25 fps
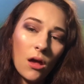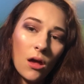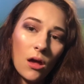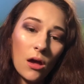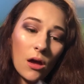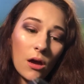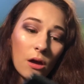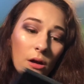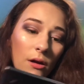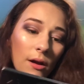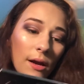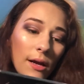
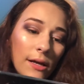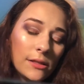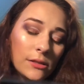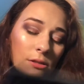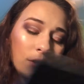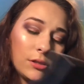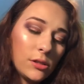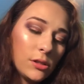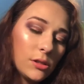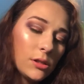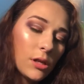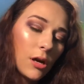Alright,
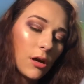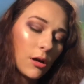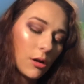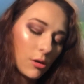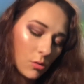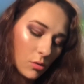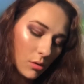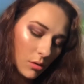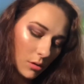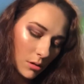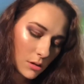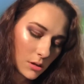
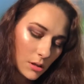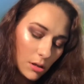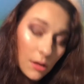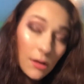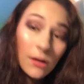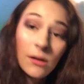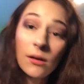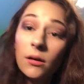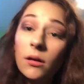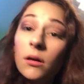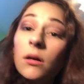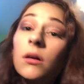so
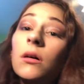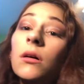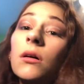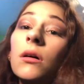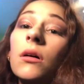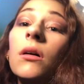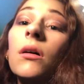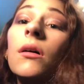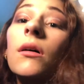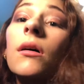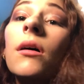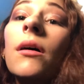
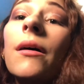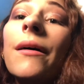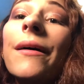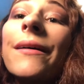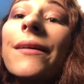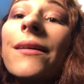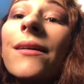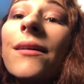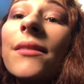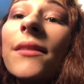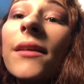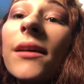I
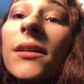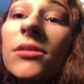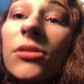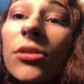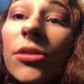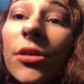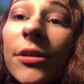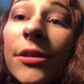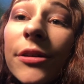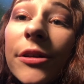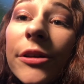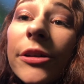got that
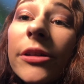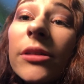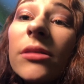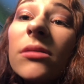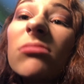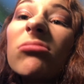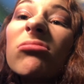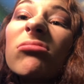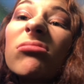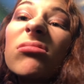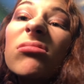darker.